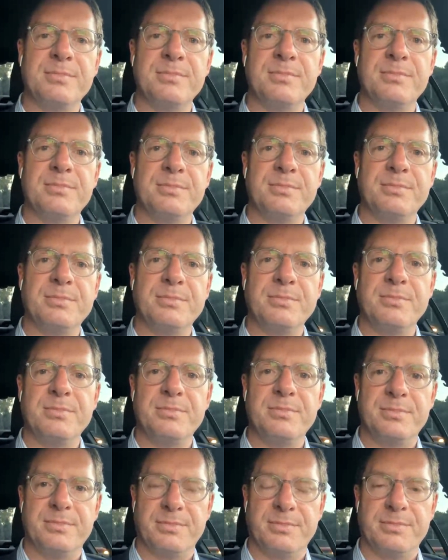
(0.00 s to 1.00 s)

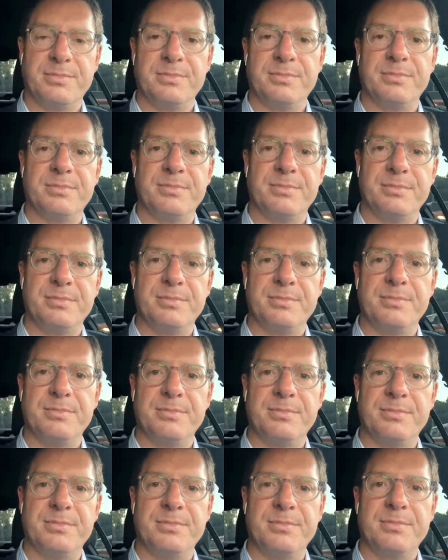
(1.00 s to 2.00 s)
Okay, thank you very much
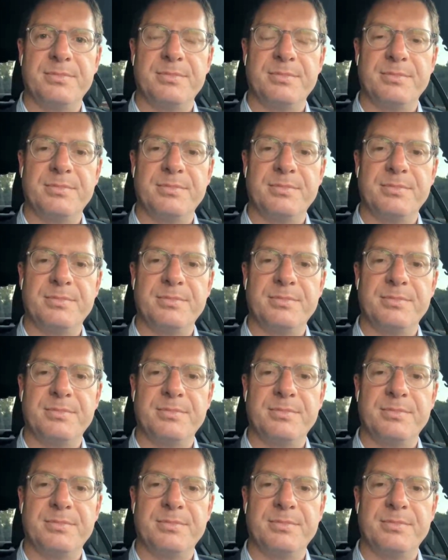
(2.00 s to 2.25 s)
for